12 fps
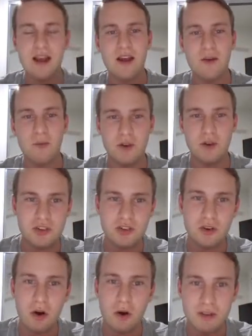which
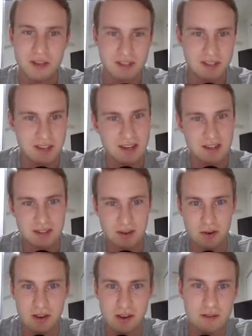obviously is
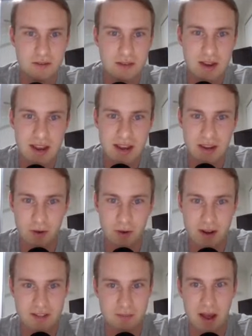going to
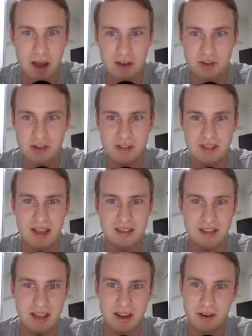increase margins as
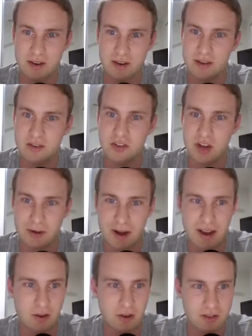they're going to
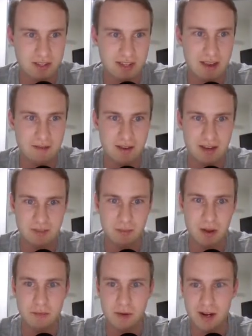generate cost savings
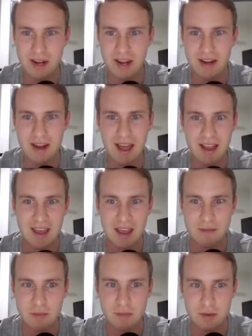by bringing that
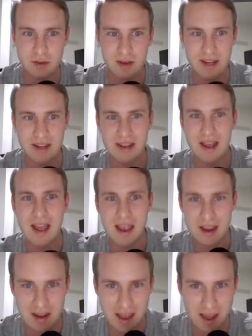capability
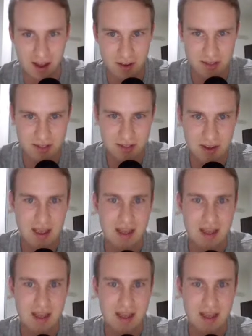in-house.